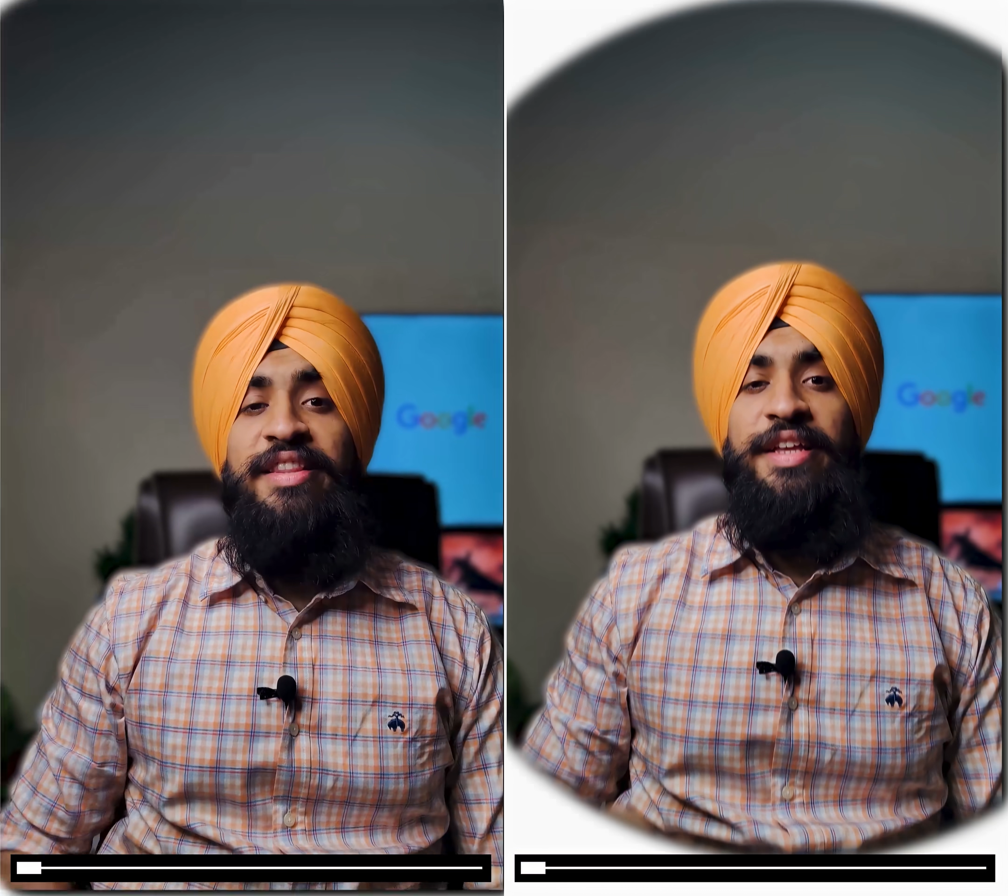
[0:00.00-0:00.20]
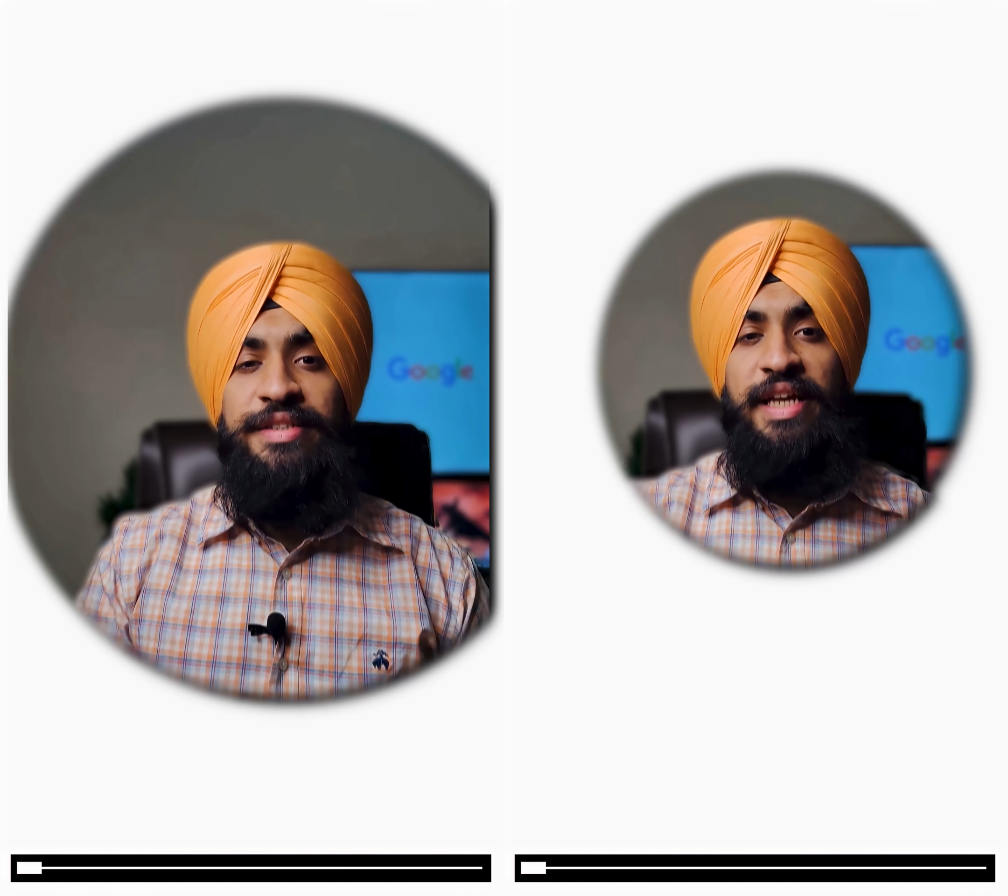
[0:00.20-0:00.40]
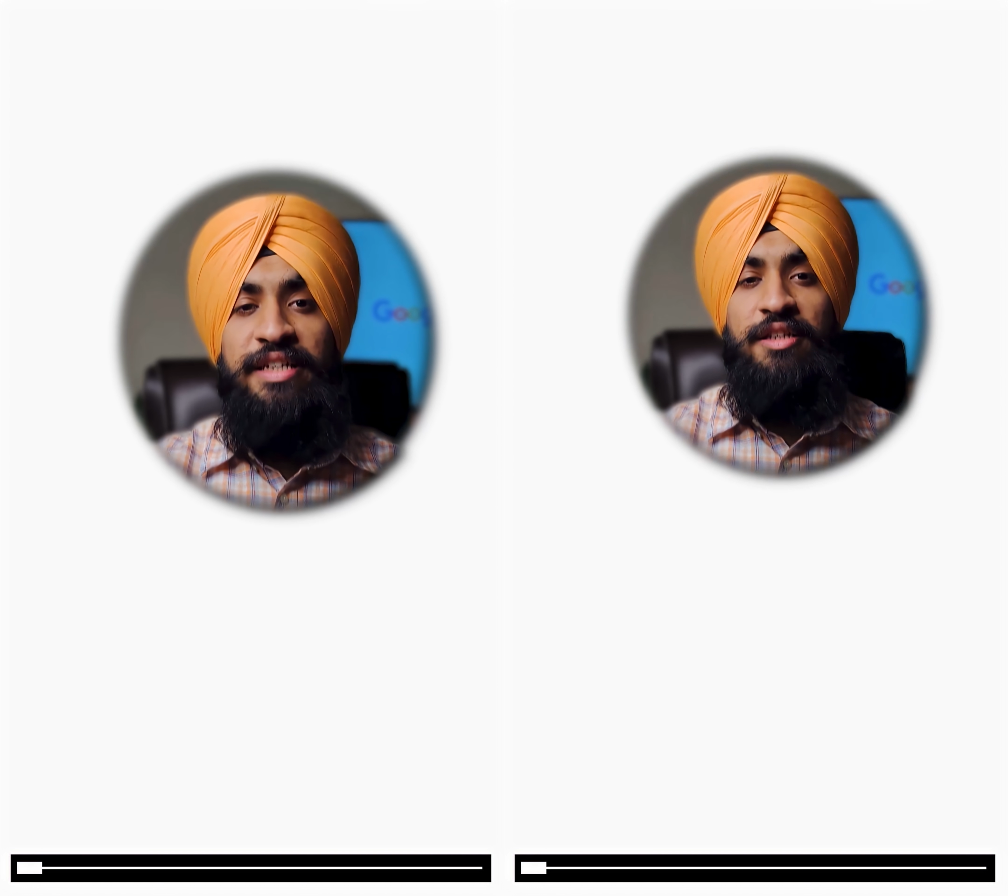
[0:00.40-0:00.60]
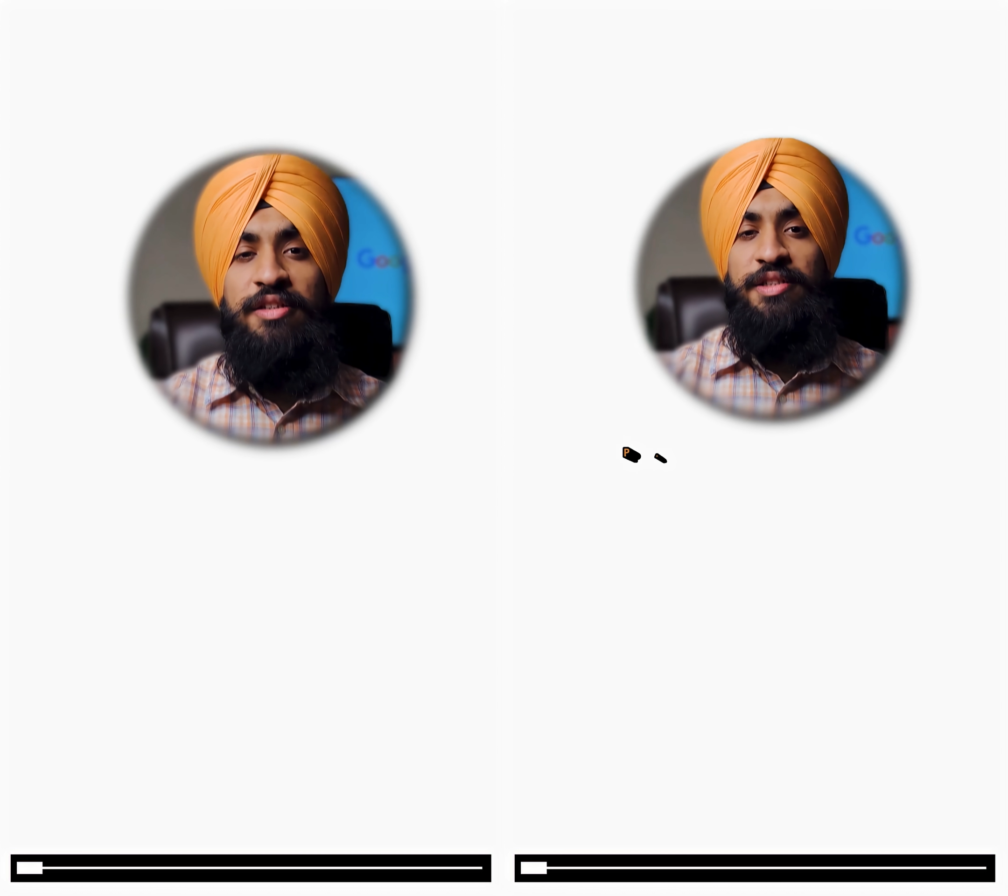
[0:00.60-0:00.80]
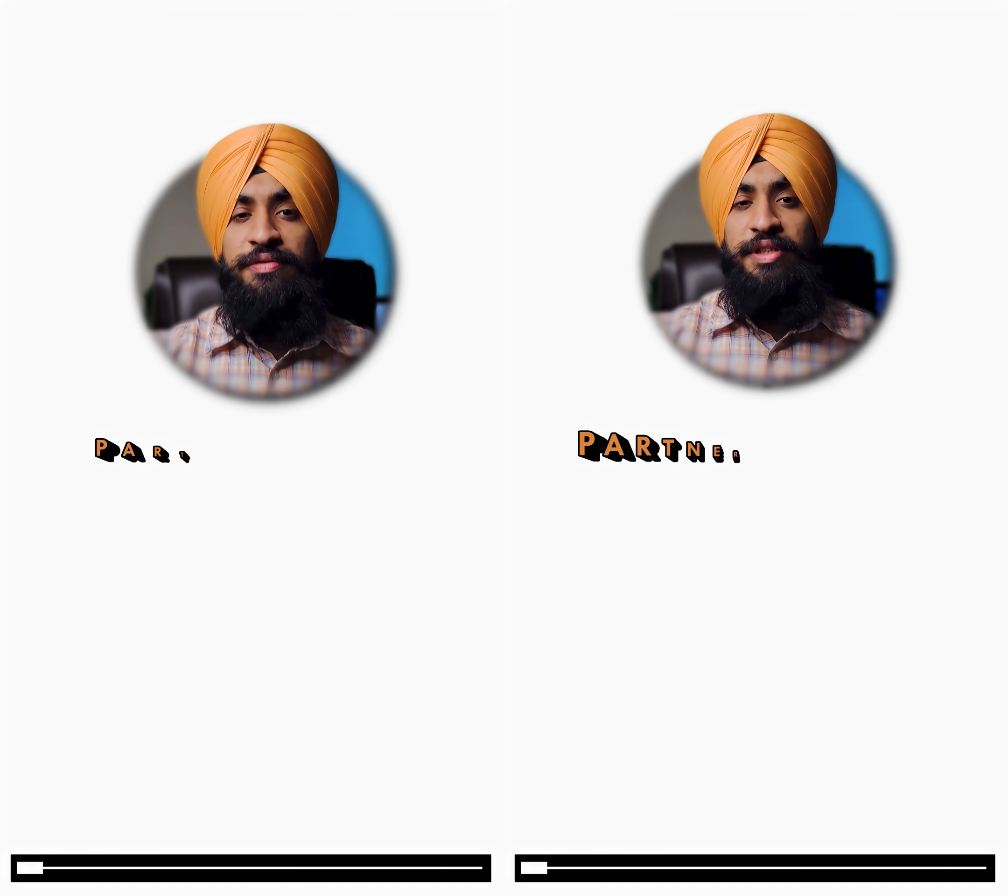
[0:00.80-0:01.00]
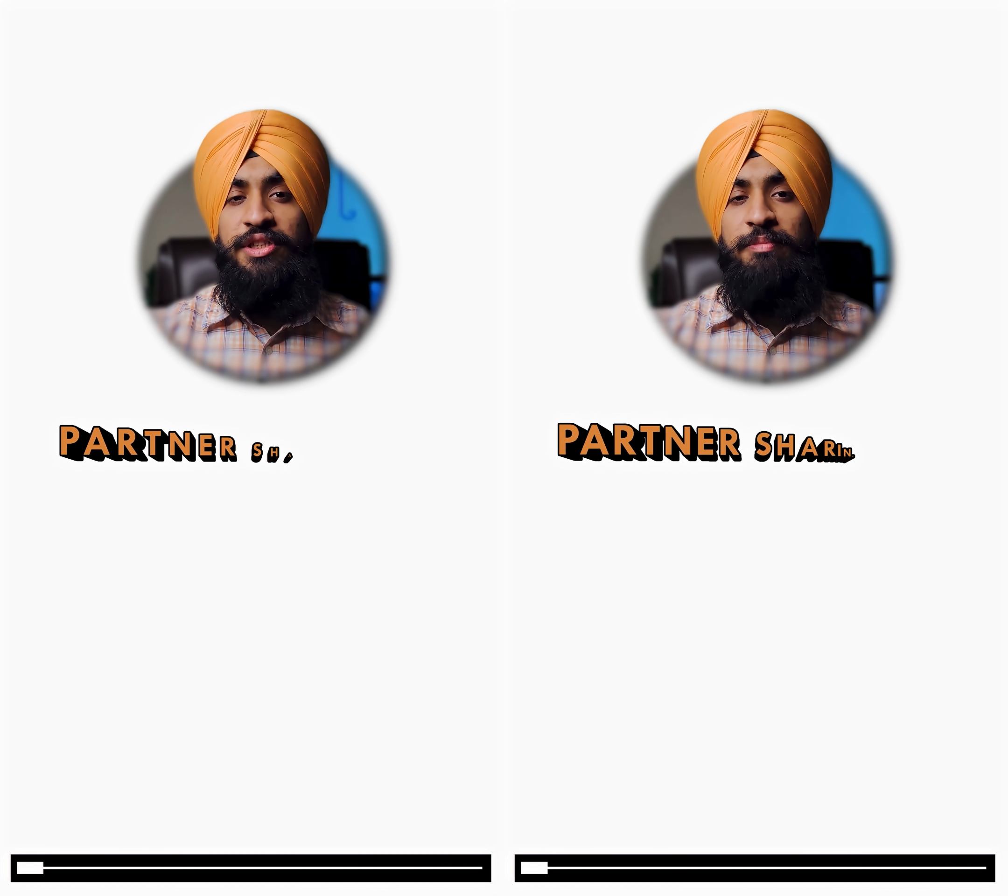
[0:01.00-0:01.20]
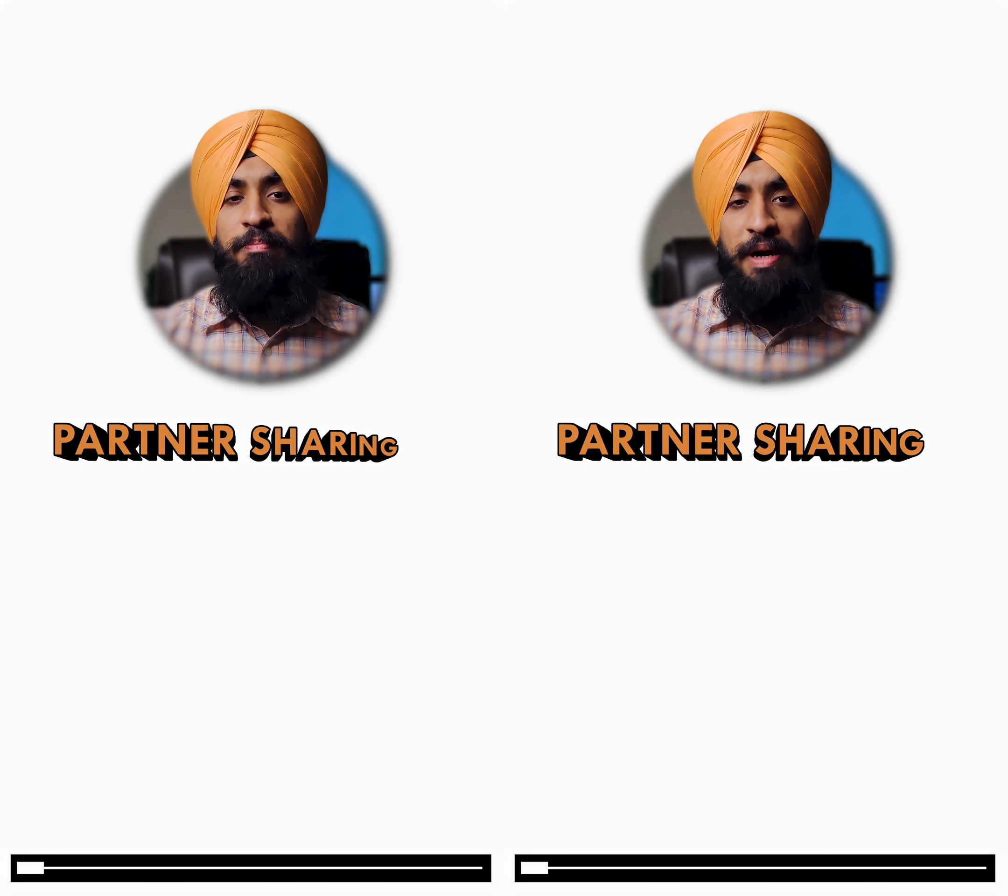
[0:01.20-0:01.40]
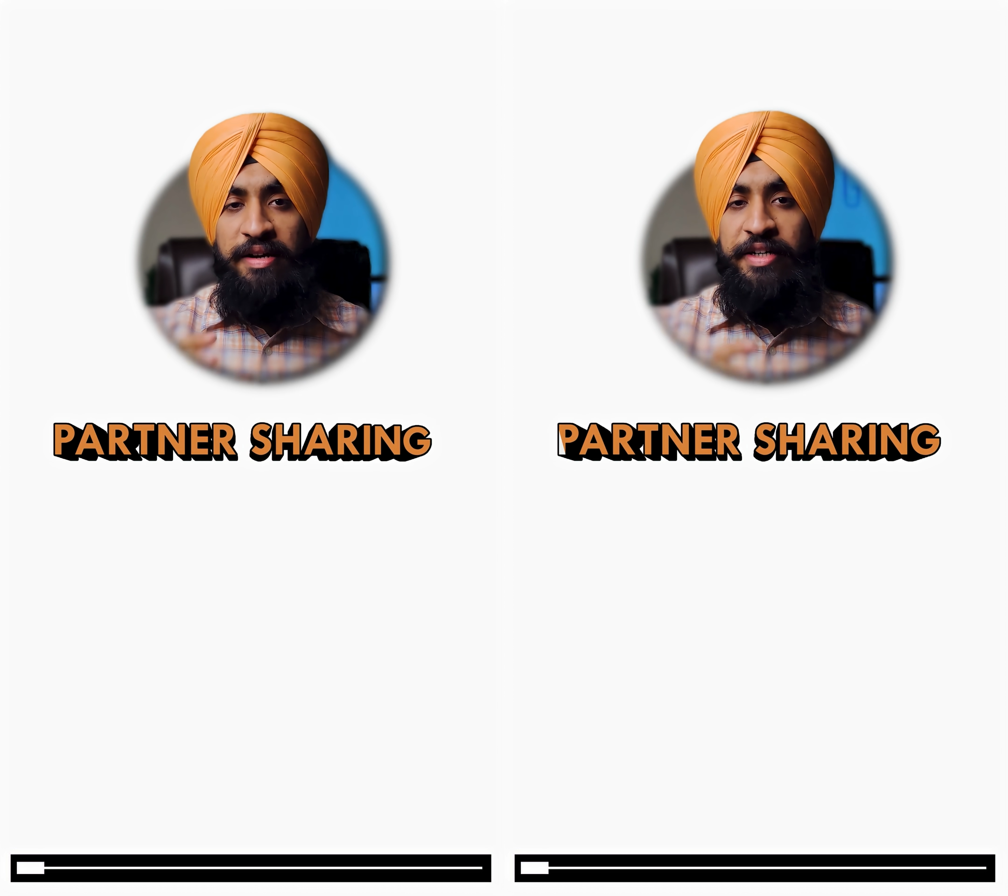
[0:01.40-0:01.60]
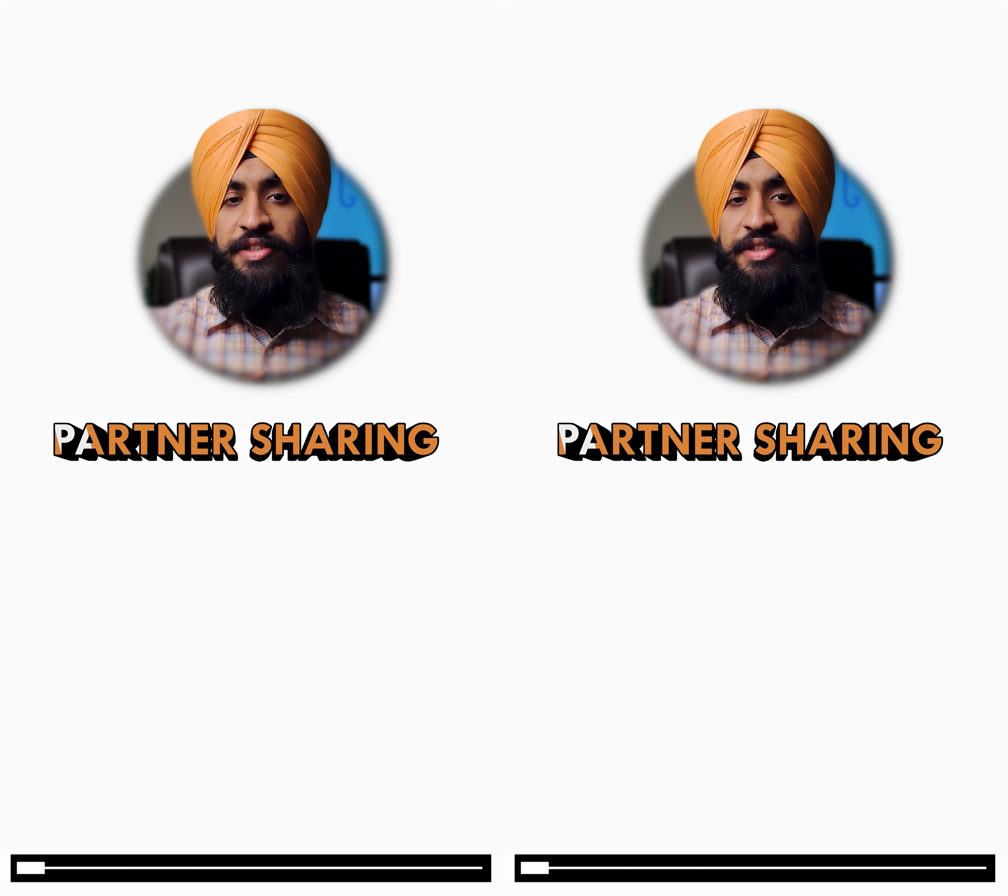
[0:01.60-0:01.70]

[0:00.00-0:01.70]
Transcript: There's actually this feature partner